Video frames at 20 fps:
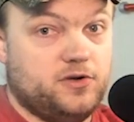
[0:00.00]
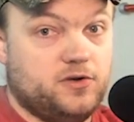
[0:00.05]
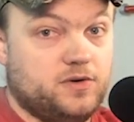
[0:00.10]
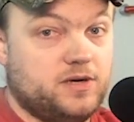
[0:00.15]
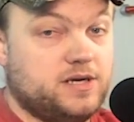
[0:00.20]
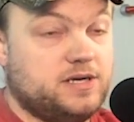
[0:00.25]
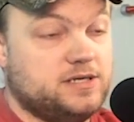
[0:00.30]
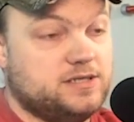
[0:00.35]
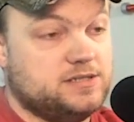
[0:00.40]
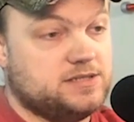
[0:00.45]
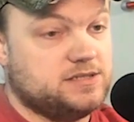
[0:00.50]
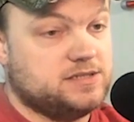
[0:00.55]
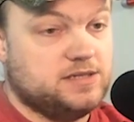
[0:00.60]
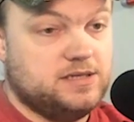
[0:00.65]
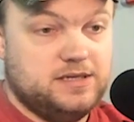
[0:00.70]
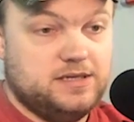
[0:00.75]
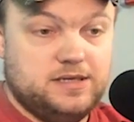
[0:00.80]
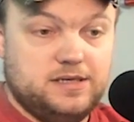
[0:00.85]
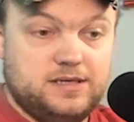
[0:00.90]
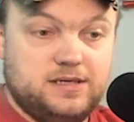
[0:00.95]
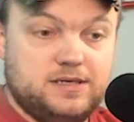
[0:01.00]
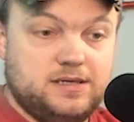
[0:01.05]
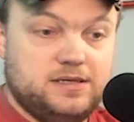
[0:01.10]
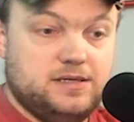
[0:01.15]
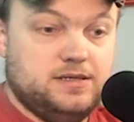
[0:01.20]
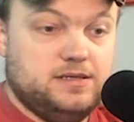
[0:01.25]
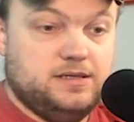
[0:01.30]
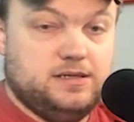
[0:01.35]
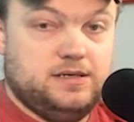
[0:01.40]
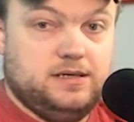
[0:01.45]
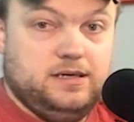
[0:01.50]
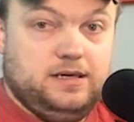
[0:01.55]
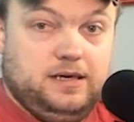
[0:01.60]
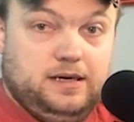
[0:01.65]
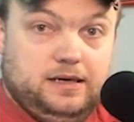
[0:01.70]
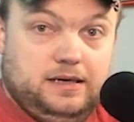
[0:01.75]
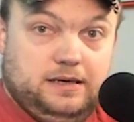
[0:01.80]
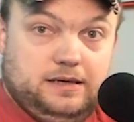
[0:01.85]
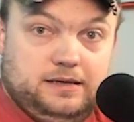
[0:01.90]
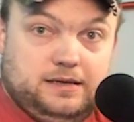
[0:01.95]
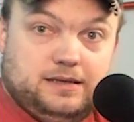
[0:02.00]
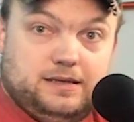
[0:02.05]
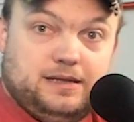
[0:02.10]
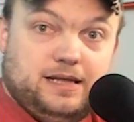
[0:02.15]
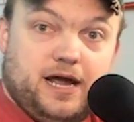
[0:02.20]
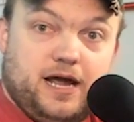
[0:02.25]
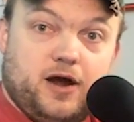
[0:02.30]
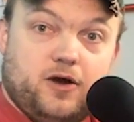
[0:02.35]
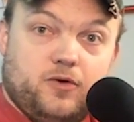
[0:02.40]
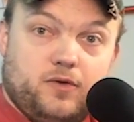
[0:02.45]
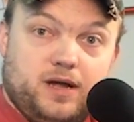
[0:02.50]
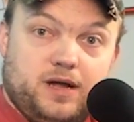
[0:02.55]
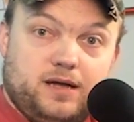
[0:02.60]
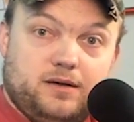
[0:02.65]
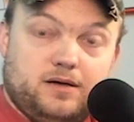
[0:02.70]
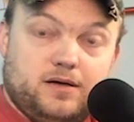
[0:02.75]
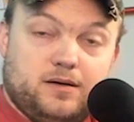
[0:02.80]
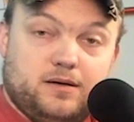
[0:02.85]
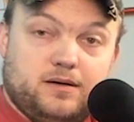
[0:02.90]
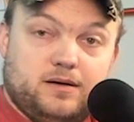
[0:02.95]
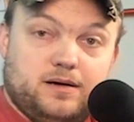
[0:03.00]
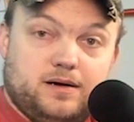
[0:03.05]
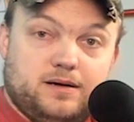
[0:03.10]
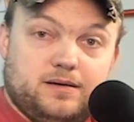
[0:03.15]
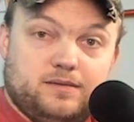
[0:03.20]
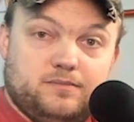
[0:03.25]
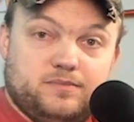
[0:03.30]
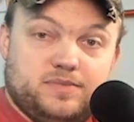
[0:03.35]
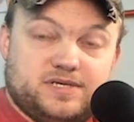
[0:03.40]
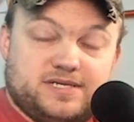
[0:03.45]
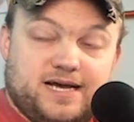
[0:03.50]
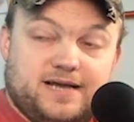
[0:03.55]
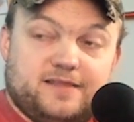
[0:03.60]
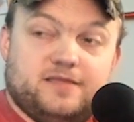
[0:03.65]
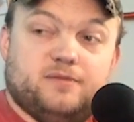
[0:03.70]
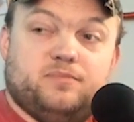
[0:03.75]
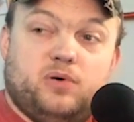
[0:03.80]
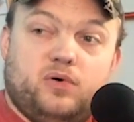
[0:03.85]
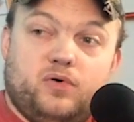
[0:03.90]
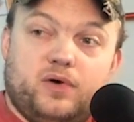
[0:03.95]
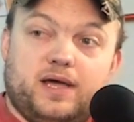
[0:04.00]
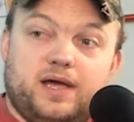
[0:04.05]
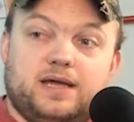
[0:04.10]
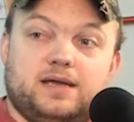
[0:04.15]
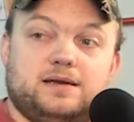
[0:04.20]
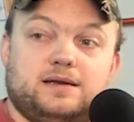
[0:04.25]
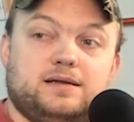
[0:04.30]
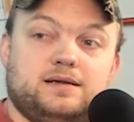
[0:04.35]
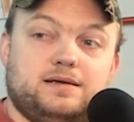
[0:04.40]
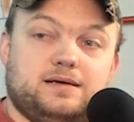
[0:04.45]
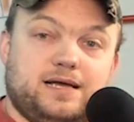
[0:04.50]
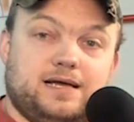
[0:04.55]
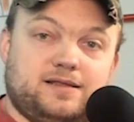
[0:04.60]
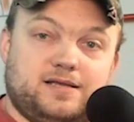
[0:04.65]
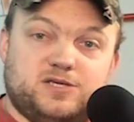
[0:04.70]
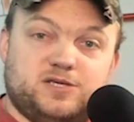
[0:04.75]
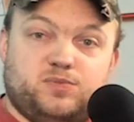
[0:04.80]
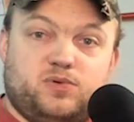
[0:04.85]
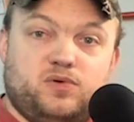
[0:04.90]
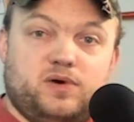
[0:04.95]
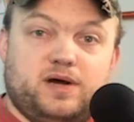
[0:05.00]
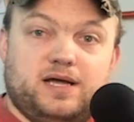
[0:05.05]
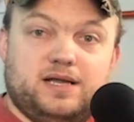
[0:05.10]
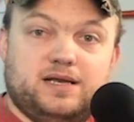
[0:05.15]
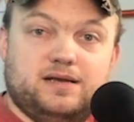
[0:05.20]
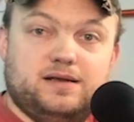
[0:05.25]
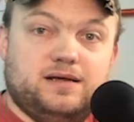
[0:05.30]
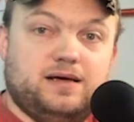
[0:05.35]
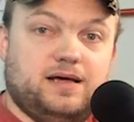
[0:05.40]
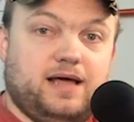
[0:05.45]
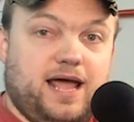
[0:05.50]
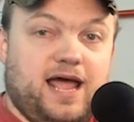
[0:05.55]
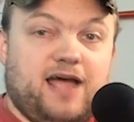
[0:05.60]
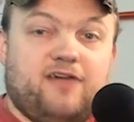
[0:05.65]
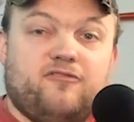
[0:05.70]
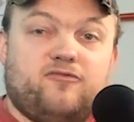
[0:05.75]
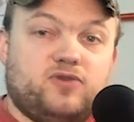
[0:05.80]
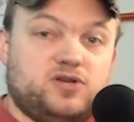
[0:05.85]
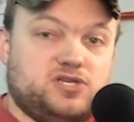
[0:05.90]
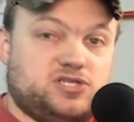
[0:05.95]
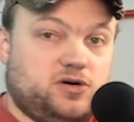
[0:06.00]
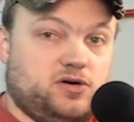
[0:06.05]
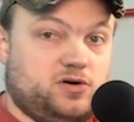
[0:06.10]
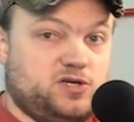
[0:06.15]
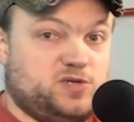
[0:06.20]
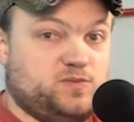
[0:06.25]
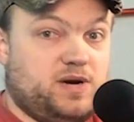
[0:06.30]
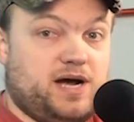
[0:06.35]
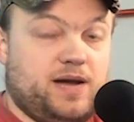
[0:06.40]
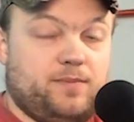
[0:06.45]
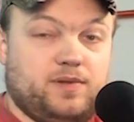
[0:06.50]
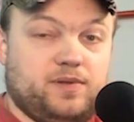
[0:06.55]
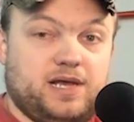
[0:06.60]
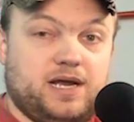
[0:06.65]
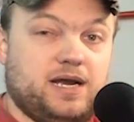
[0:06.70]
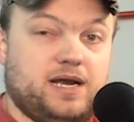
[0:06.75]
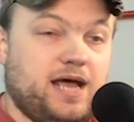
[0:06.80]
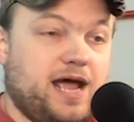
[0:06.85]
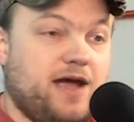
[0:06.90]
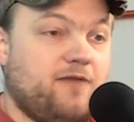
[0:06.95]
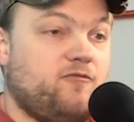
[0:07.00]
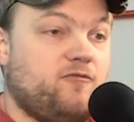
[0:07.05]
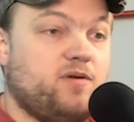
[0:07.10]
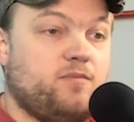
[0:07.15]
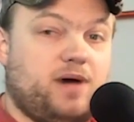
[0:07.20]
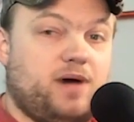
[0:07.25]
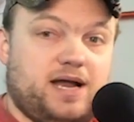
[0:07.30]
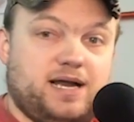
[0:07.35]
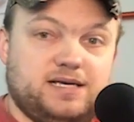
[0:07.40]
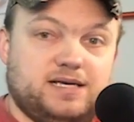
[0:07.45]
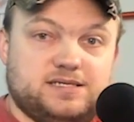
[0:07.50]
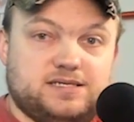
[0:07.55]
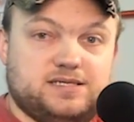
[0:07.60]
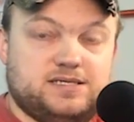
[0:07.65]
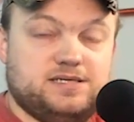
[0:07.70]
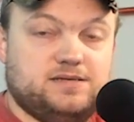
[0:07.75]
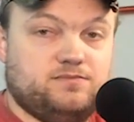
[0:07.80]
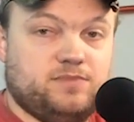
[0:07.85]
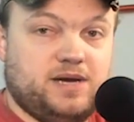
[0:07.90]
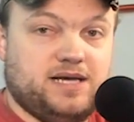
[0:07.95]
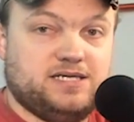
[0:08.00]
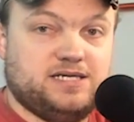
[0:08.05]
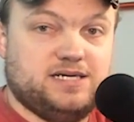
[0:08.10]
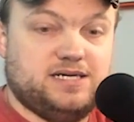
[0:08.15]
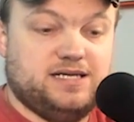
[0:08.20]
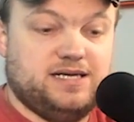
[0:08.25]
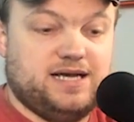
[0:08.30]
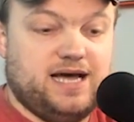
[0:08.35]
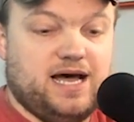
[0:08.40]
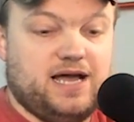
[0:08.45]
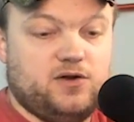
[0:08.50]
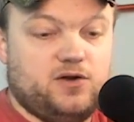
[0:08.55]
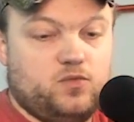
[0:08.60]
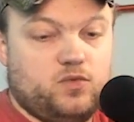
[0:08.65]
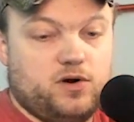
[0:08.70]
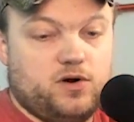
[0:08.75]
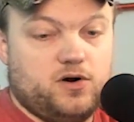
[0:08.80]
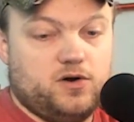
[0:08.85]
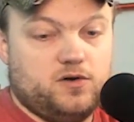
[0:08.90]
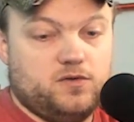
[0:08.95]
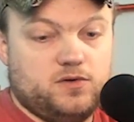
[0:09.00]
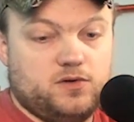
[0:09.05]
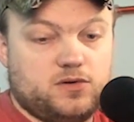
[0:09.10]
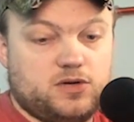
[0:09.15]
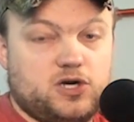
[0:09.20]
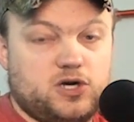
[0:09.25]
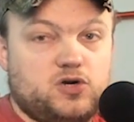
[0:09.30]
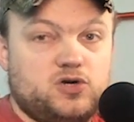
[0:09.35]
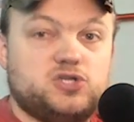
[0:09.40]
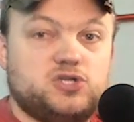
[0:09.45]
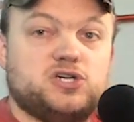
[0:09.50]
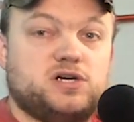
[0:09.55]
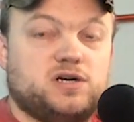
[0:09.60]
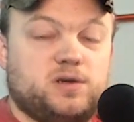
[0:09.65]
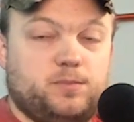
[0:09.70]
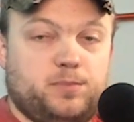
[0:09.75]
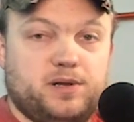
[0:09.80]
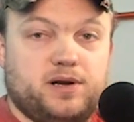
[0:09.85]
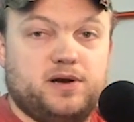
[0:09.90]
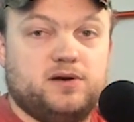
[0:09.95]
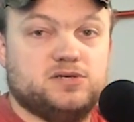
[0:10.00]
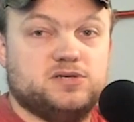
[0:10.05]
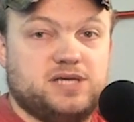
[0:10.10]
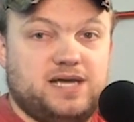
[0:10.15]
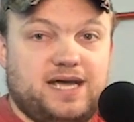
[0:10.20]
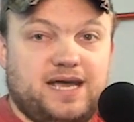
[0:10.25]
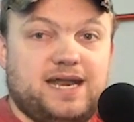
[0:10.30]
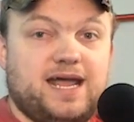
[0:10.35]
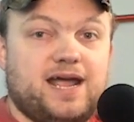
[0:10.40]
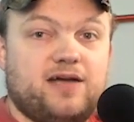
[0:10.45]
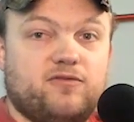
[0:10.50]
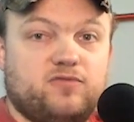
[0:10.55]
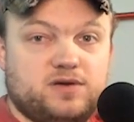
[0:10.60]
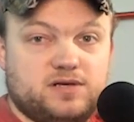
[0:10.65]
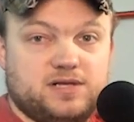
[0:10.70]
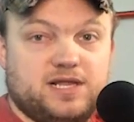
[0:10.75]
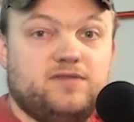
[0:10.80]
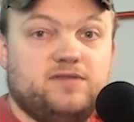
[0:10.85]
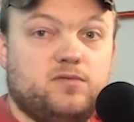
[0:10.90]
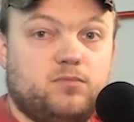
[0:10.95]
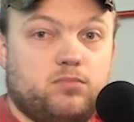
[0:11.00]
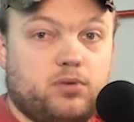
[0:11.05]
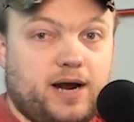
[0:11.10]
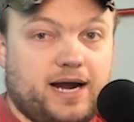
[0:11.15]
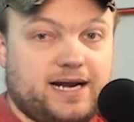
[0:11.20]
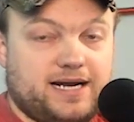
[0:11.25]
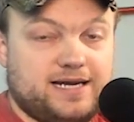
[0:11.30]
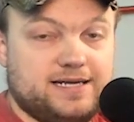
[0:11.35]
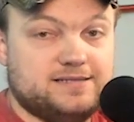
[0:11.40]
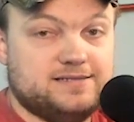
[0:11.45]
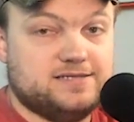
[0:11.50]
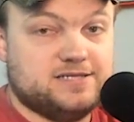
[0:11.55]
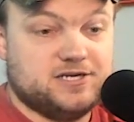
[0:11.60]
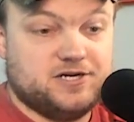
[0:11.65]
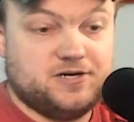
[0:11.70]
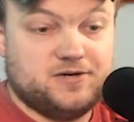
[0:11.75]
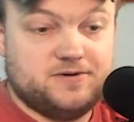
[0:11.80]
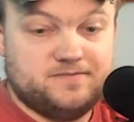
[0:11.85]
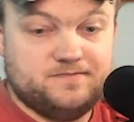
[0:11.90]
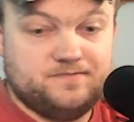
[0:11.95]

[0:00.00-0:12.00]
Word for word: it, because layering beside the point, at this point, every zone is populated. Everybody's basically gotten to where there's a good chunk of players in every level bracket. So